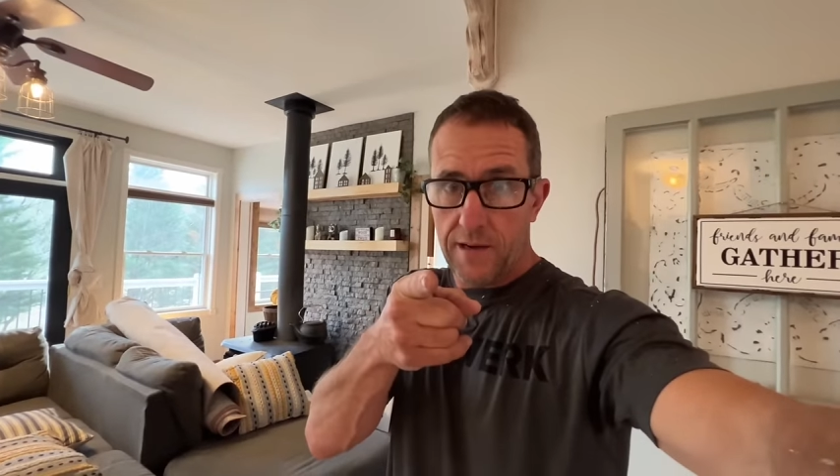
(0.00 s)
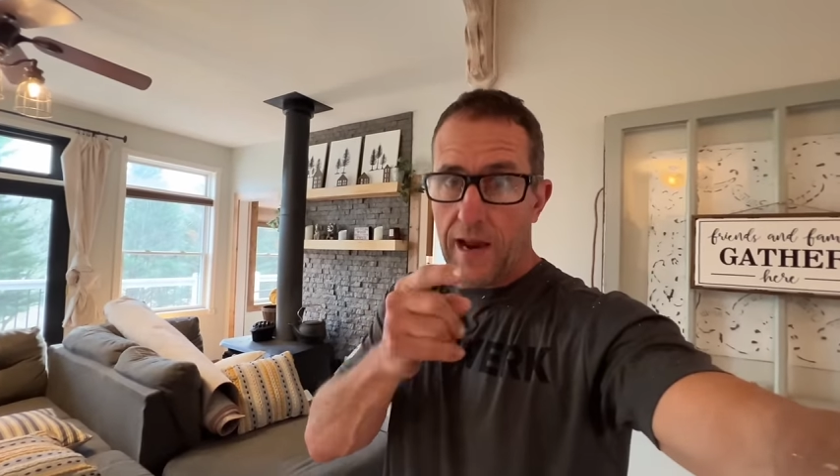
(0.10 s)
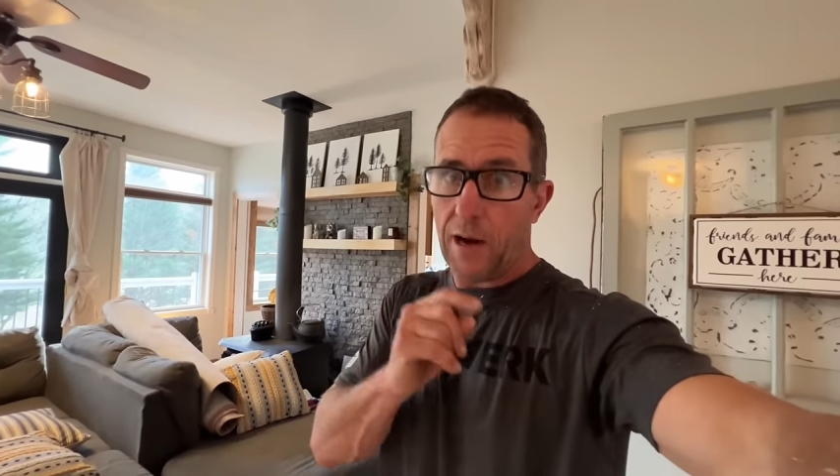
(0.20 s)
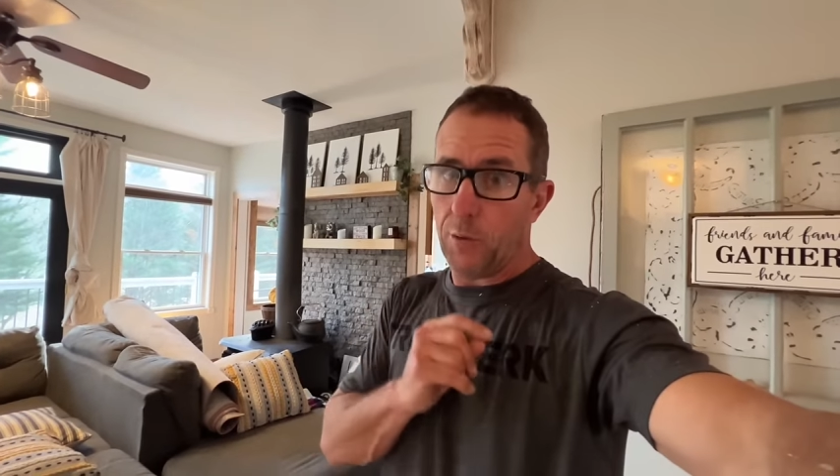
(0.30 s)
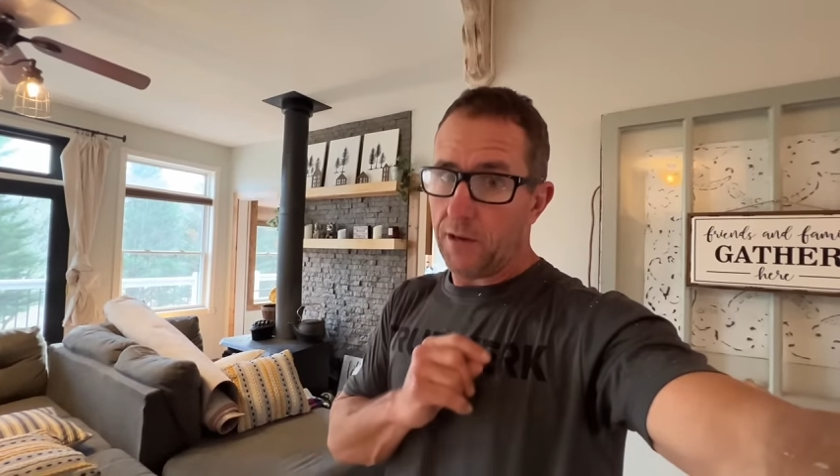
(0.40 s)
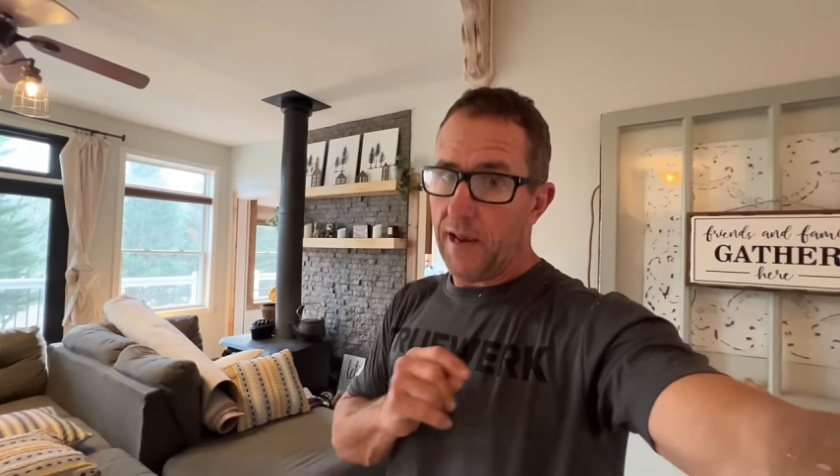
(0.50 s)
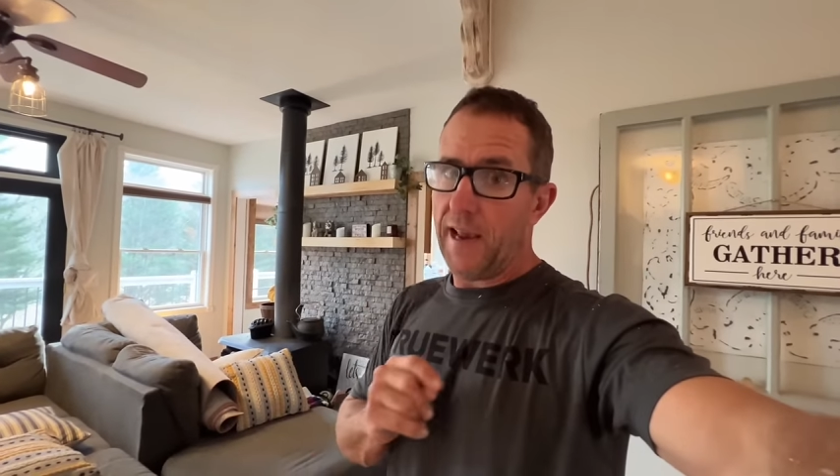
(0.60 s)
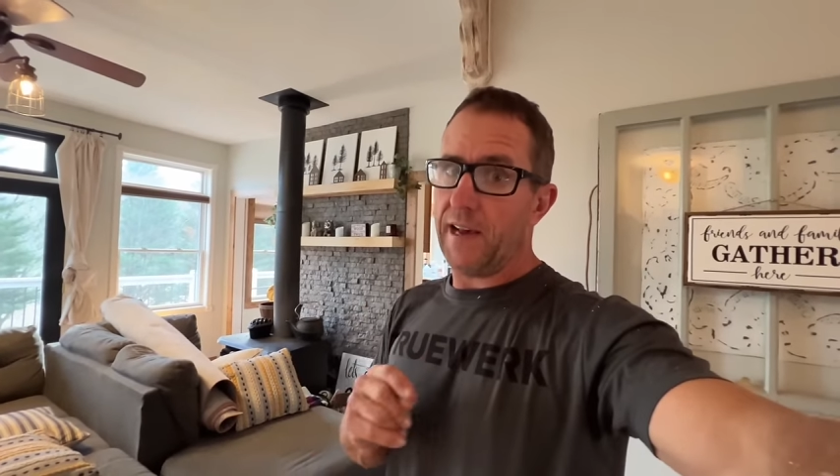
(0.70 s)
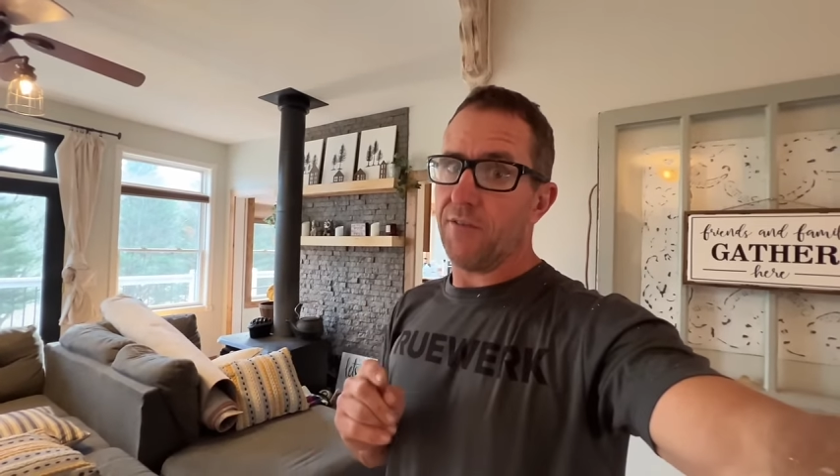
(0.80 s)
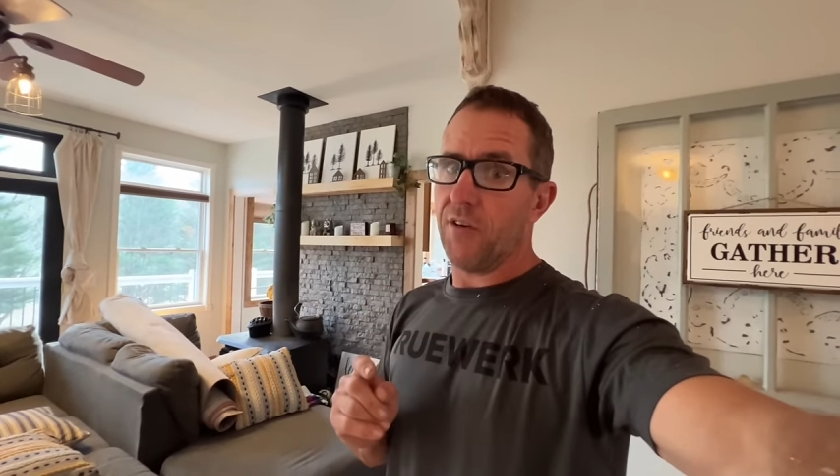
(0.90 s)
I will
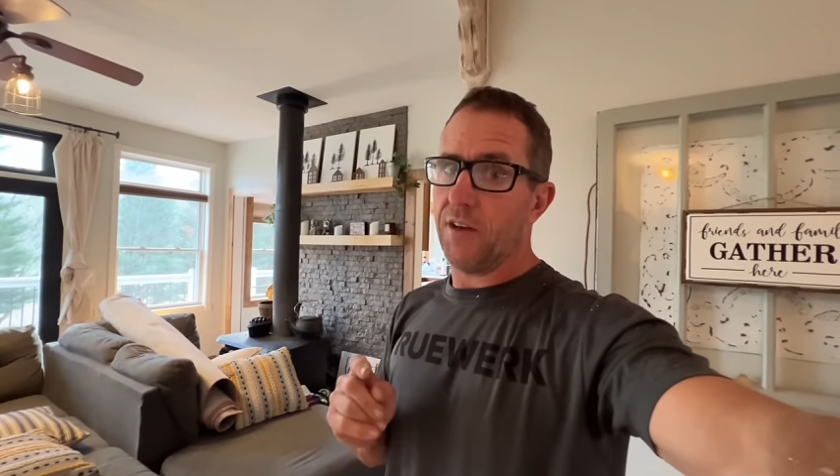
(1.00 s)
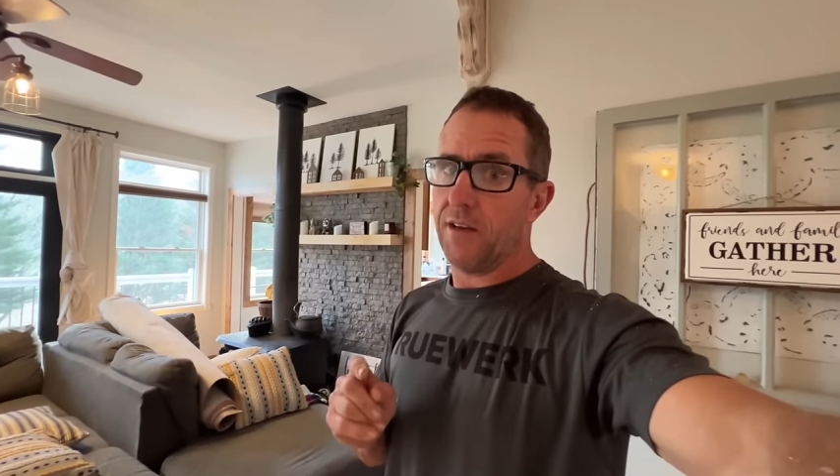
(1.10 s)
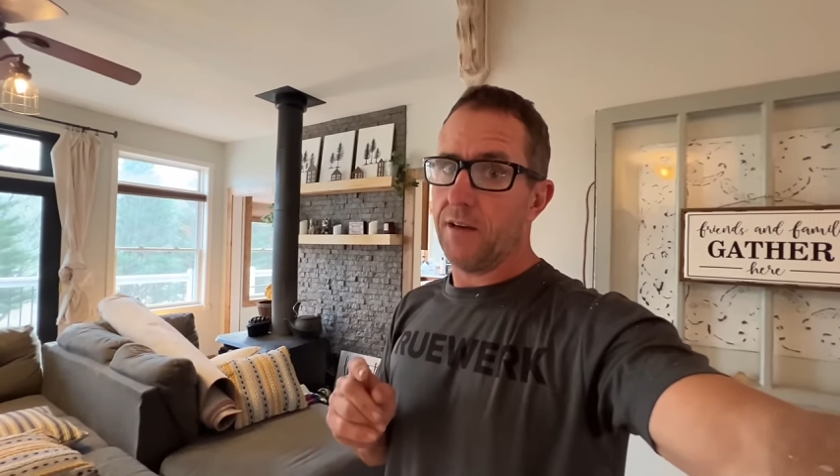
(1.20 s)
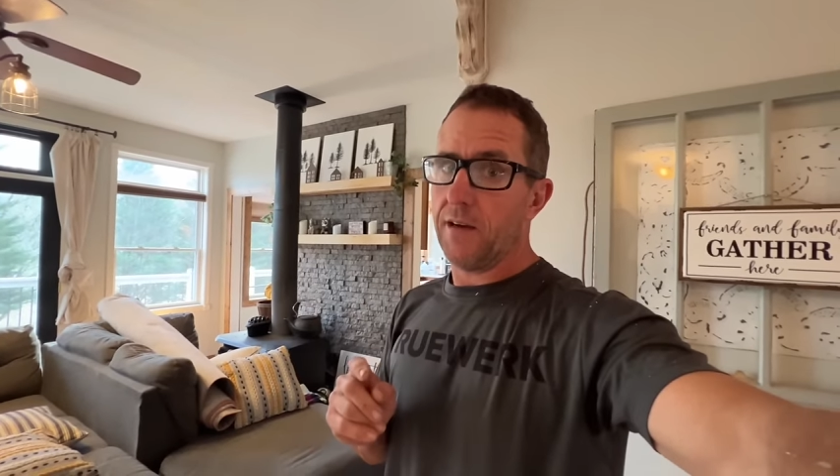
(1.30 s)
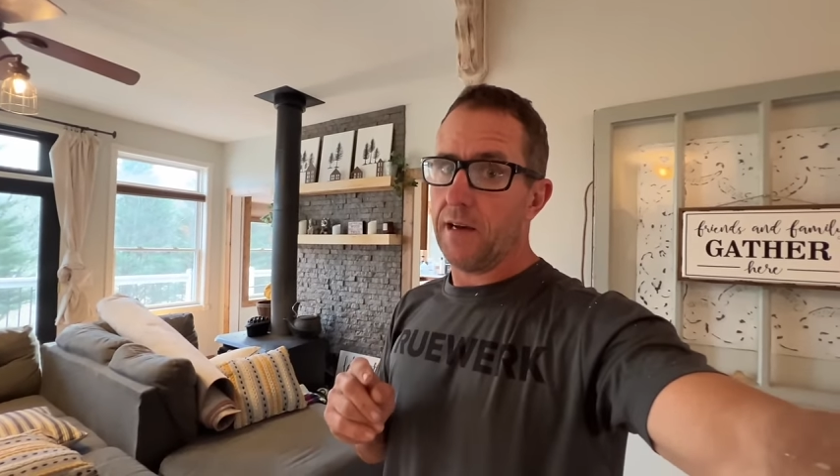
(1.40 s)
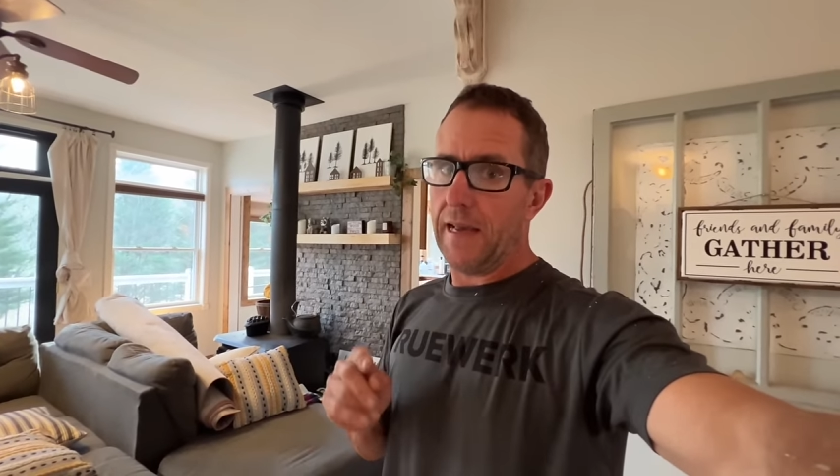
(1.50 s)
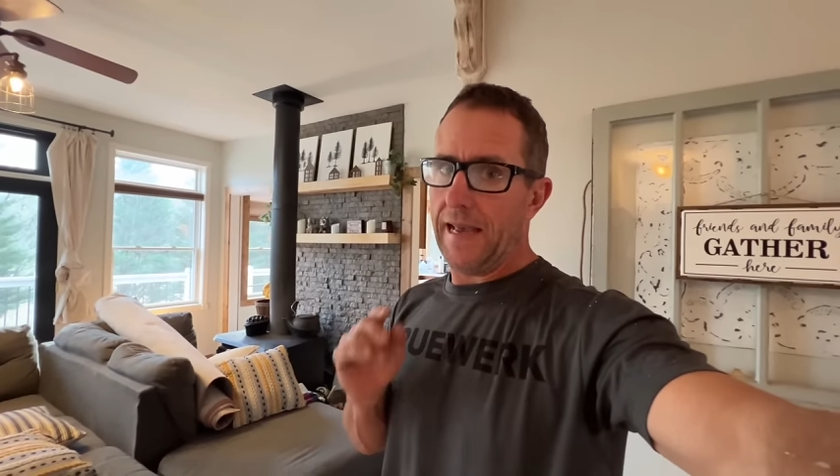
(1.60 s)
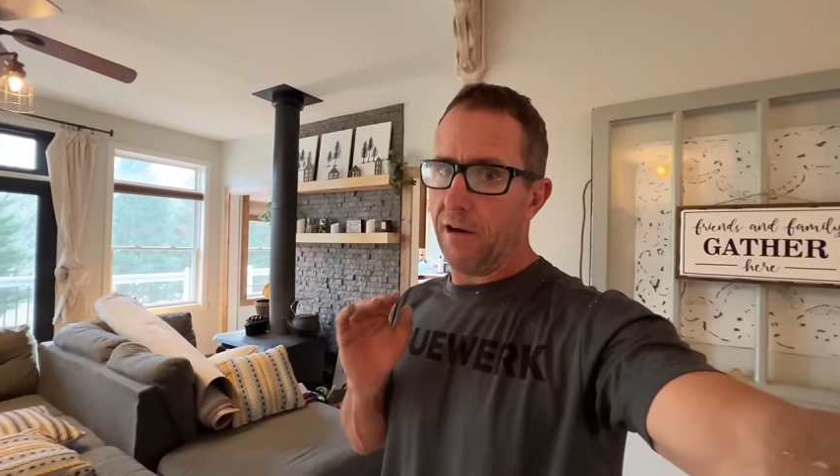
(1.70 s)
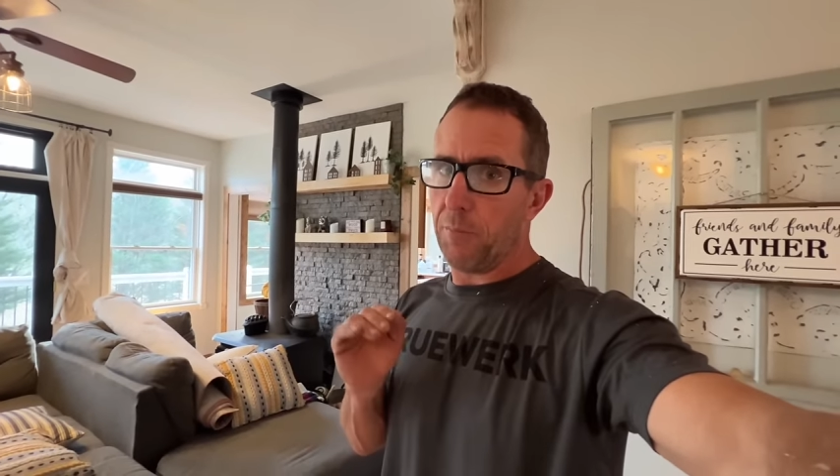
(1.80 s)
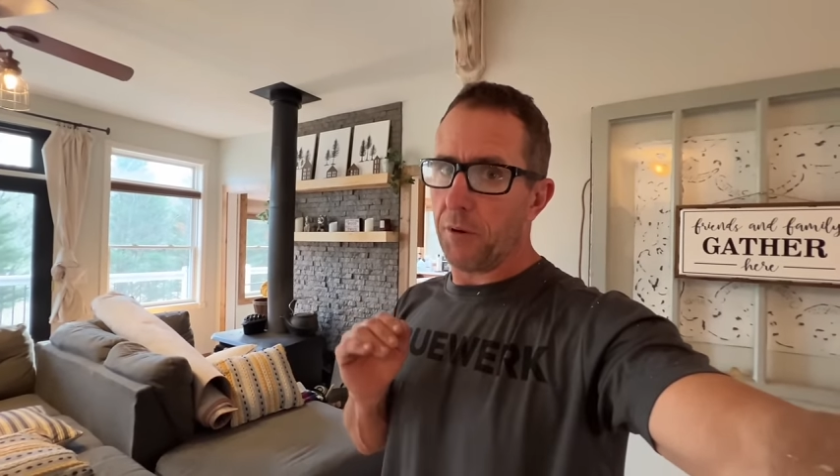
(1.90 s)
have a
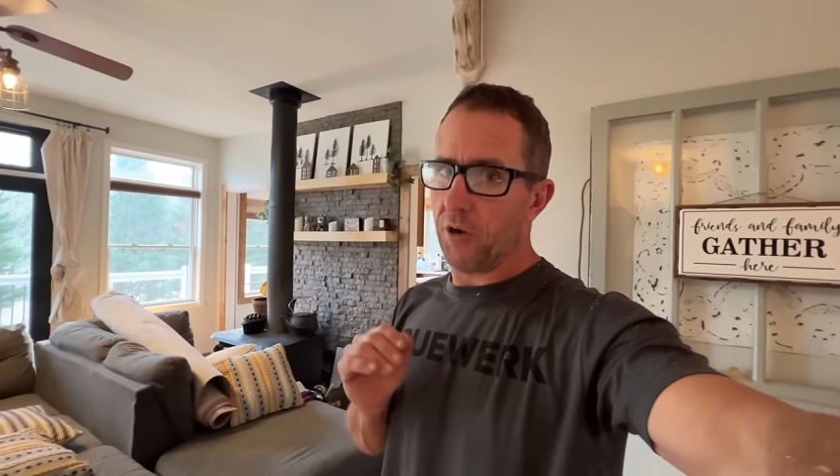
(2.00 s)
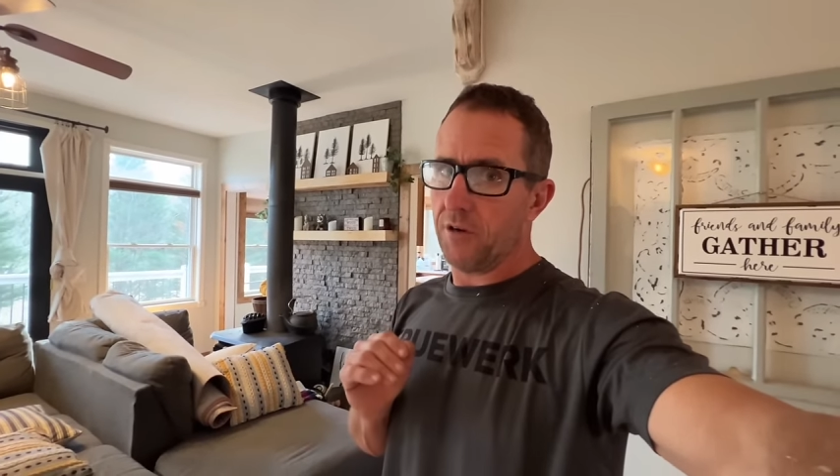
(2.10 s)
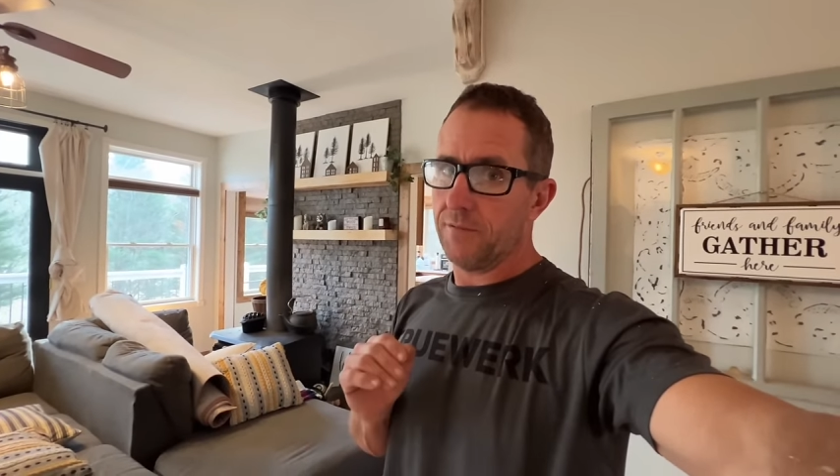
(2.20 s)
helper.